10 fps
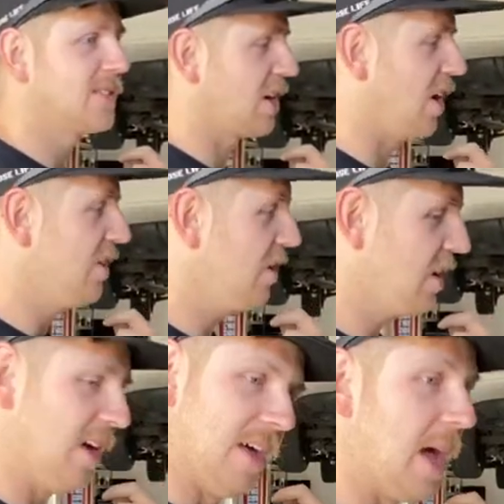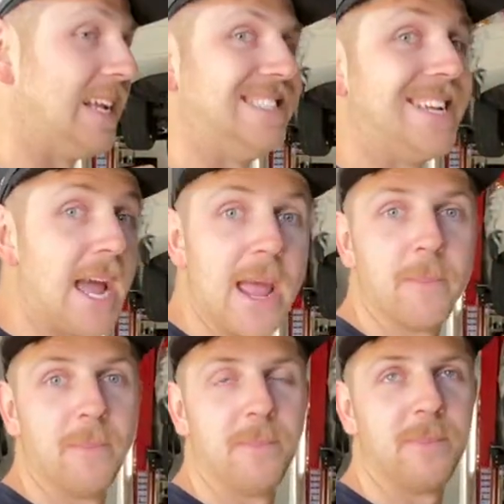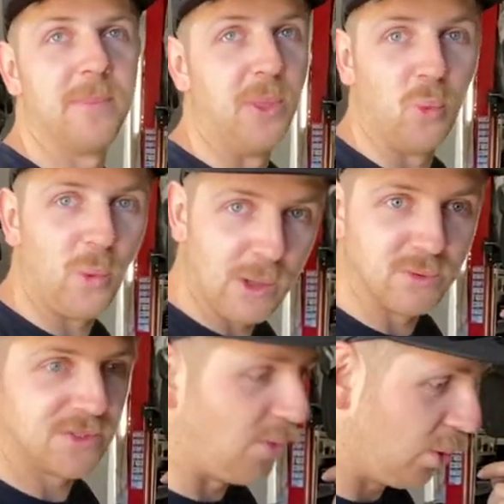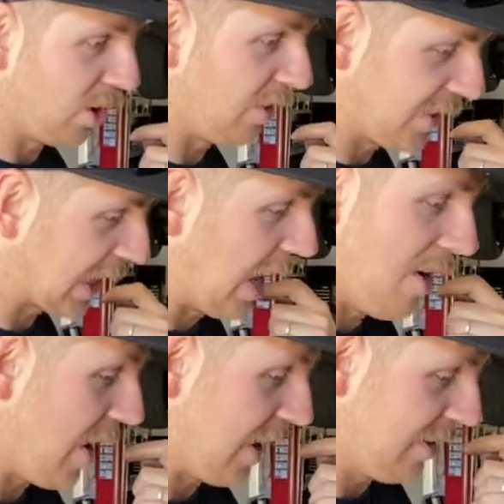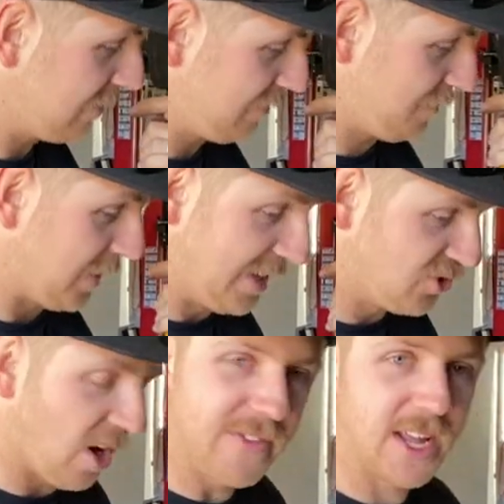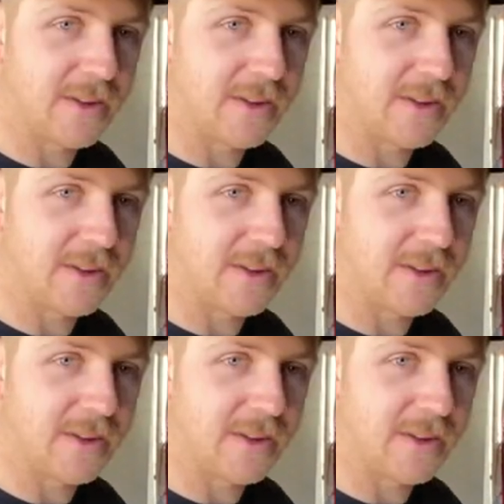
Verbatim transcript: ago. Damn. The wheels falling off the car, right? And you drove it here,